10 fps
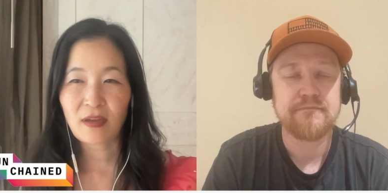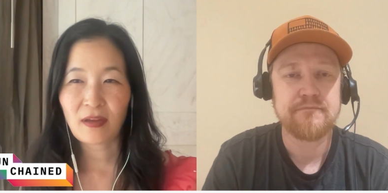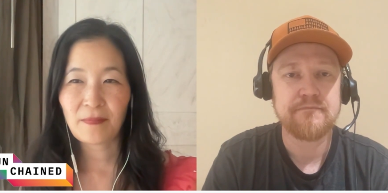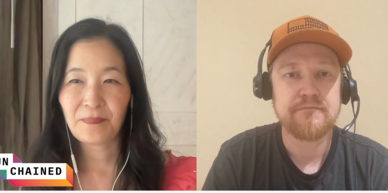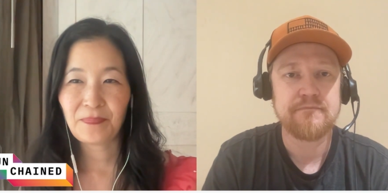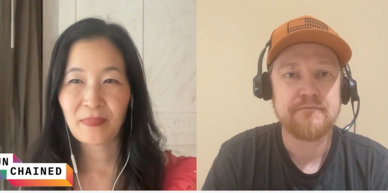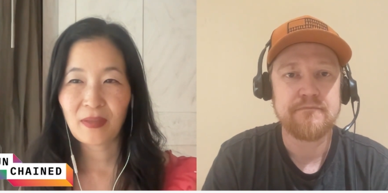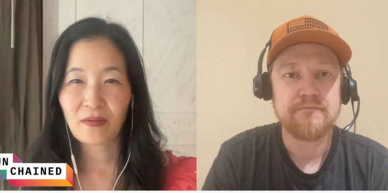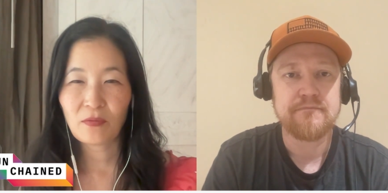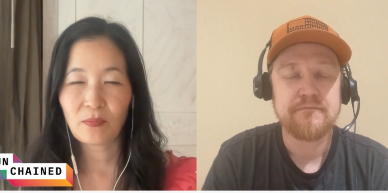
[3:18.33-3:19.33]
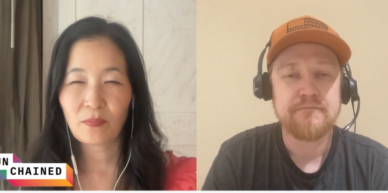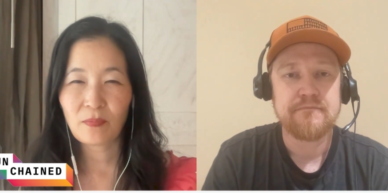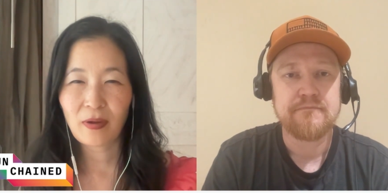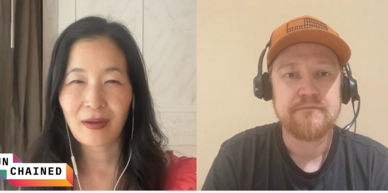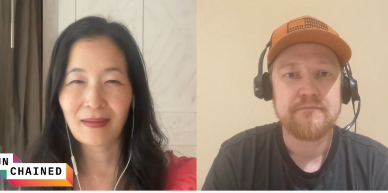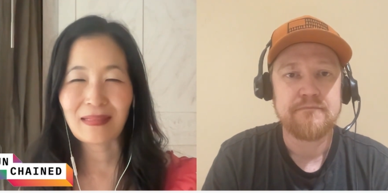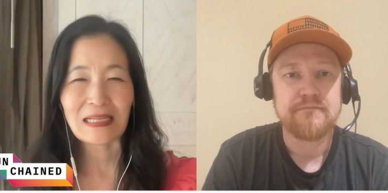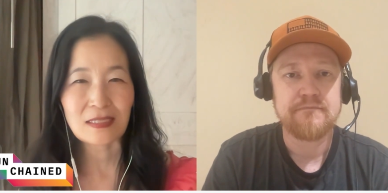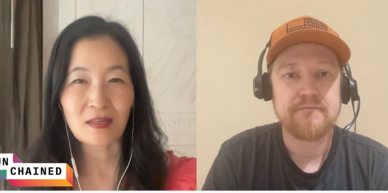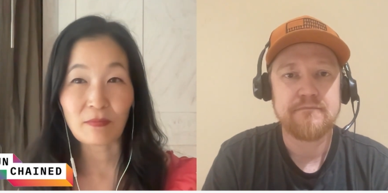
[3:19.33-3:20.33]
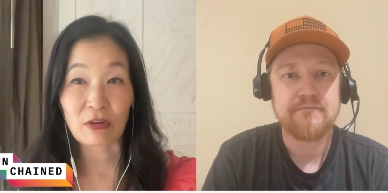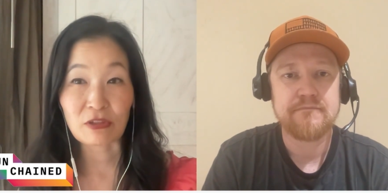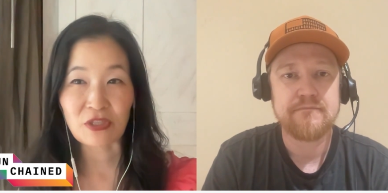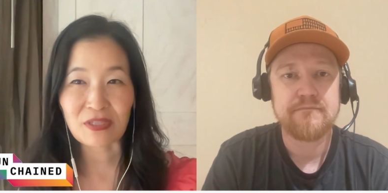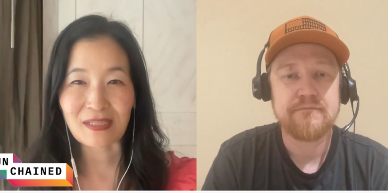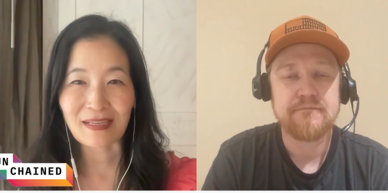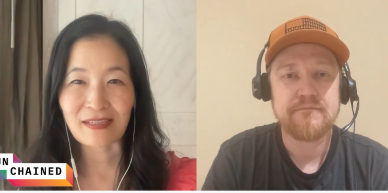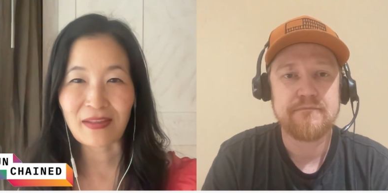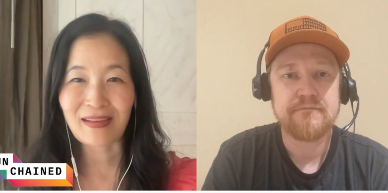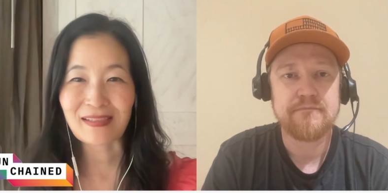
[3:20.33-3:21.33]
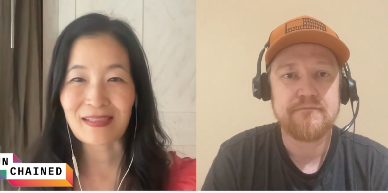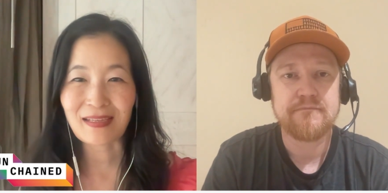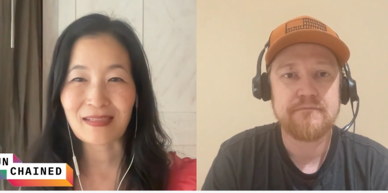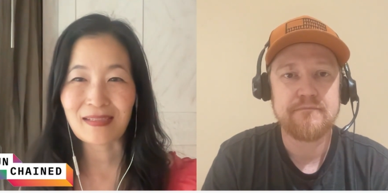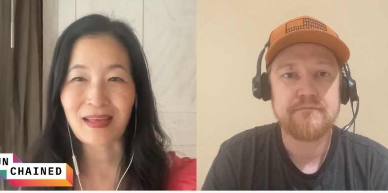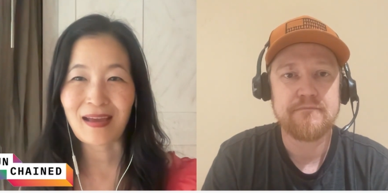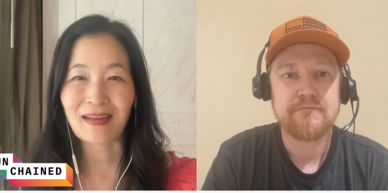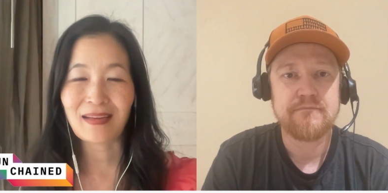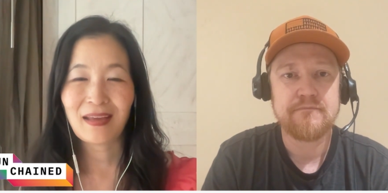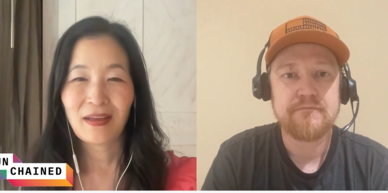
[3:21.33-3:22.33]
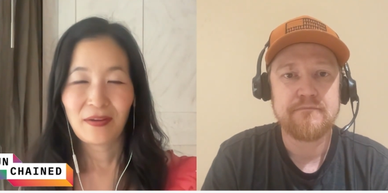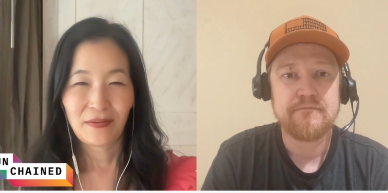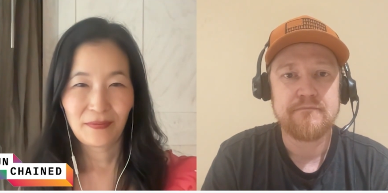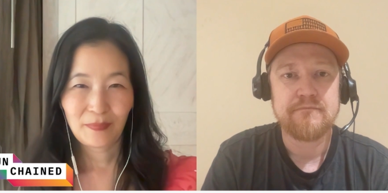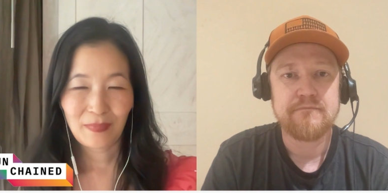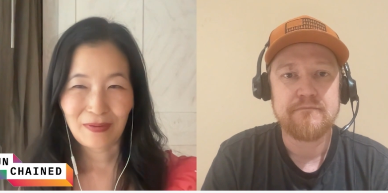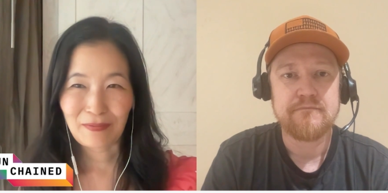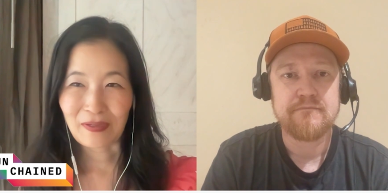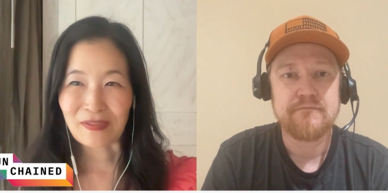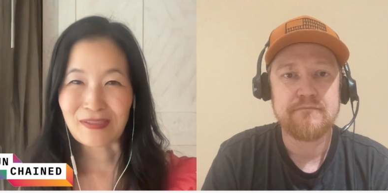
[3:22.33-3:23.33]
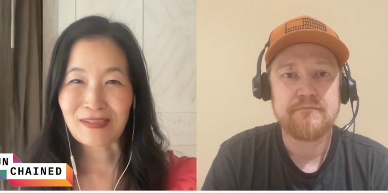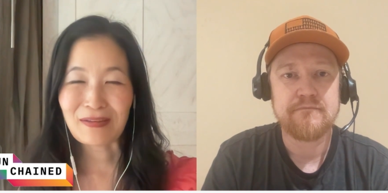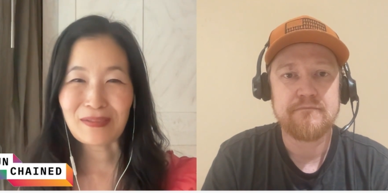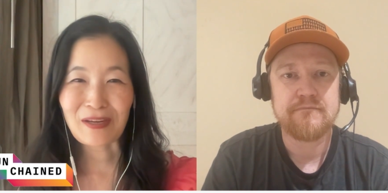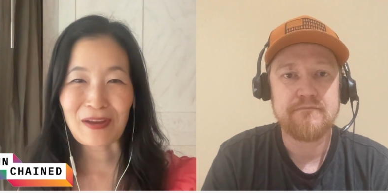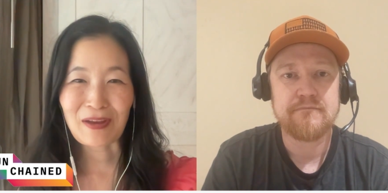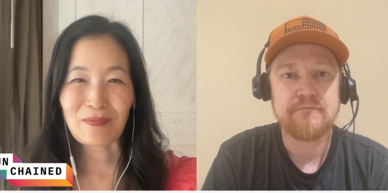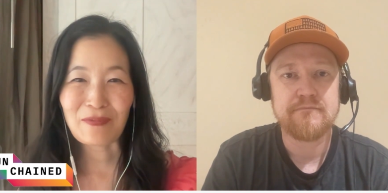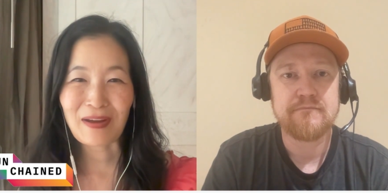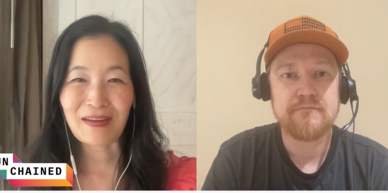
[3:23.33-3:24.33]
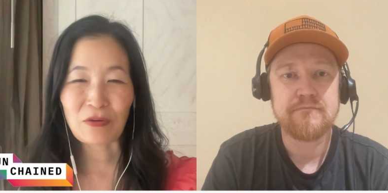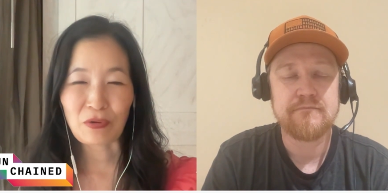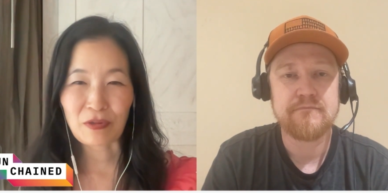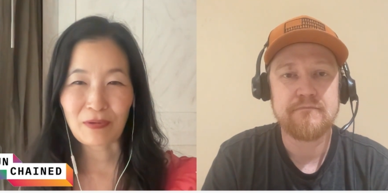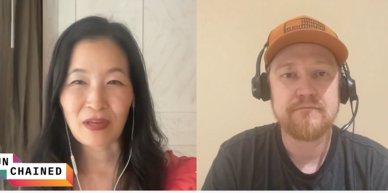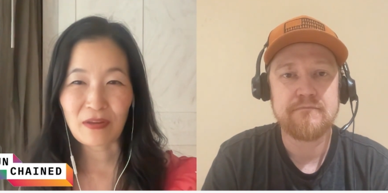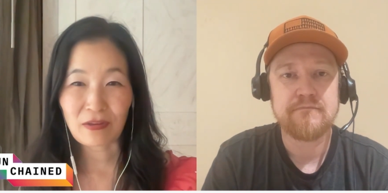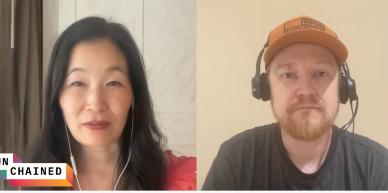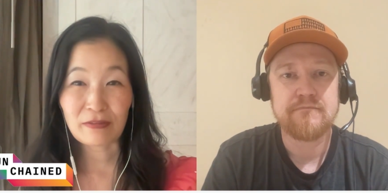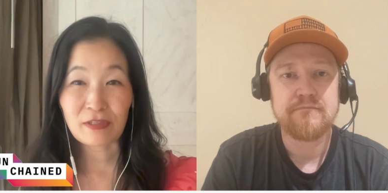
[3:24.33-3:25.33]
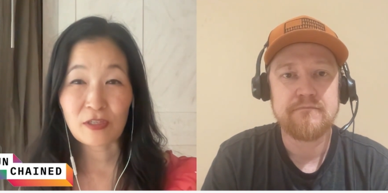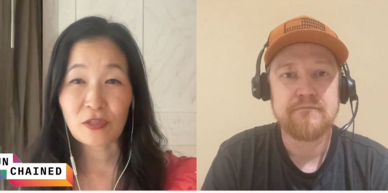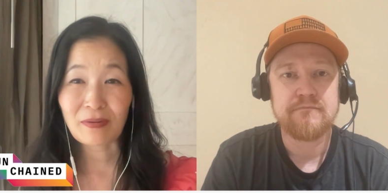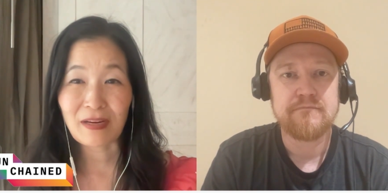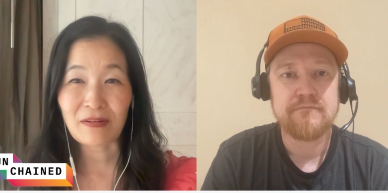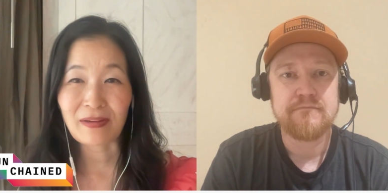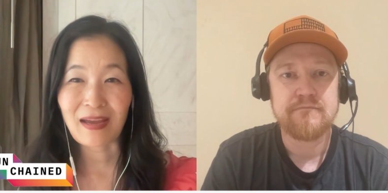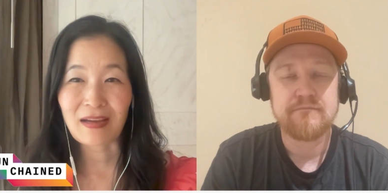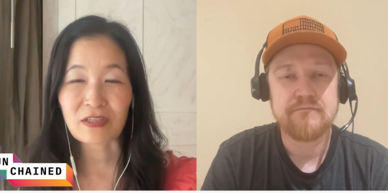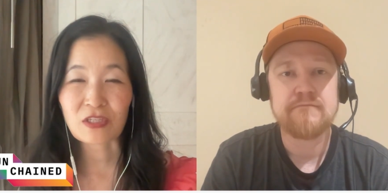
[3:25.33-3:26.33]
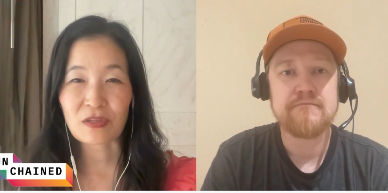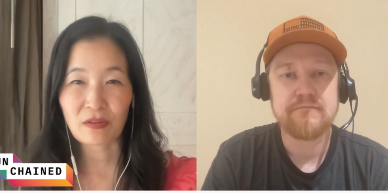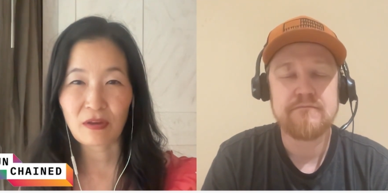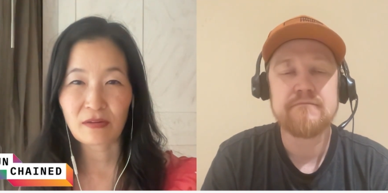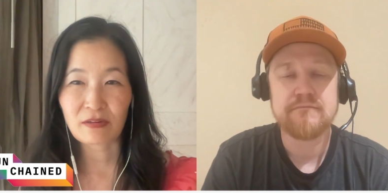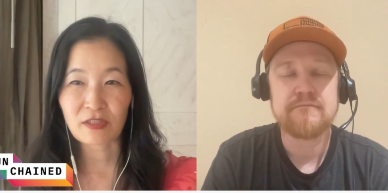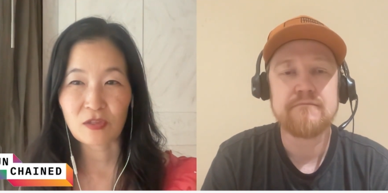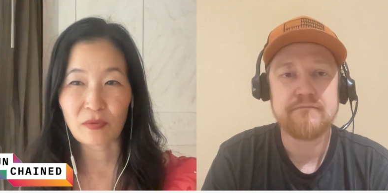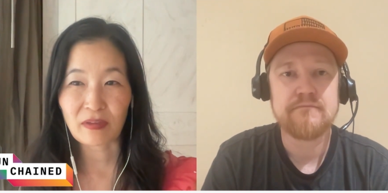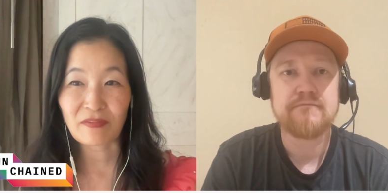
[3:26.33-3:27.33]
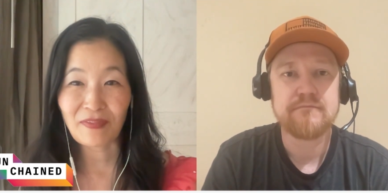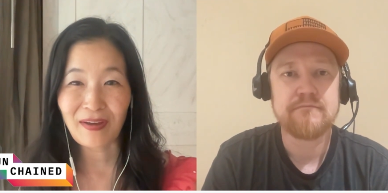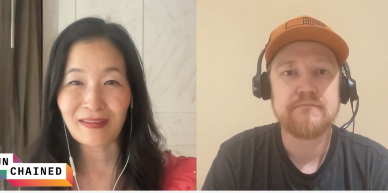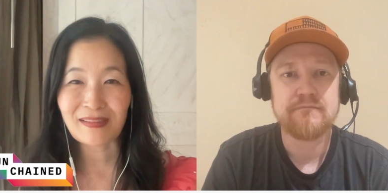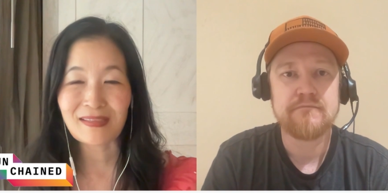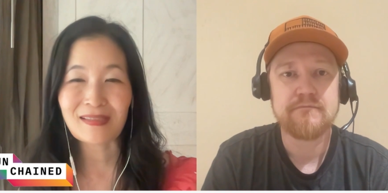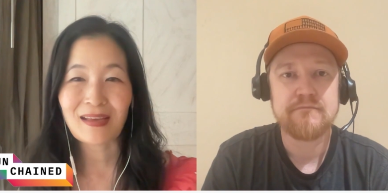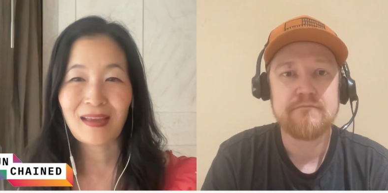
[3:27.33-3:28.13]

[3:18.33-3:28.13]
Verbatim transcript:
Speaker 1: lent some urgency to this is that there was a time when North Korea used Tornado Cash to launder stolen funds.